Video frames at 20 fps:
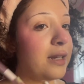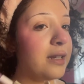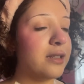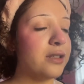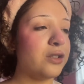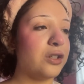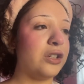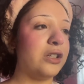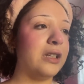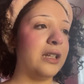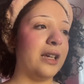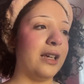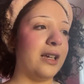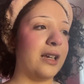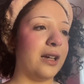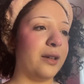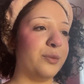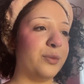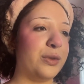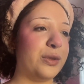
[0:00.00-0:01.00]
it's not like
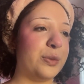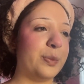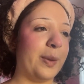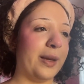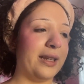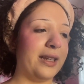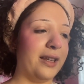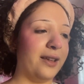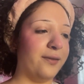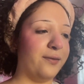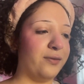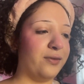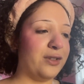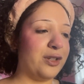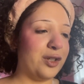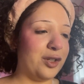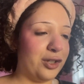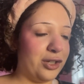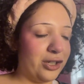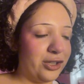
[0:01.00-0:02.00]
I'm spending to
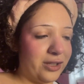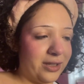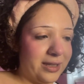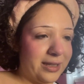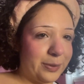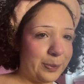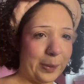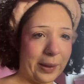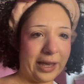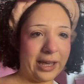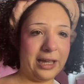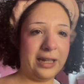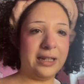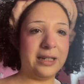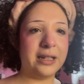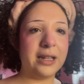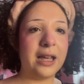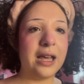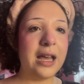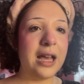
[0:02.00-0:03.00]
just to spend.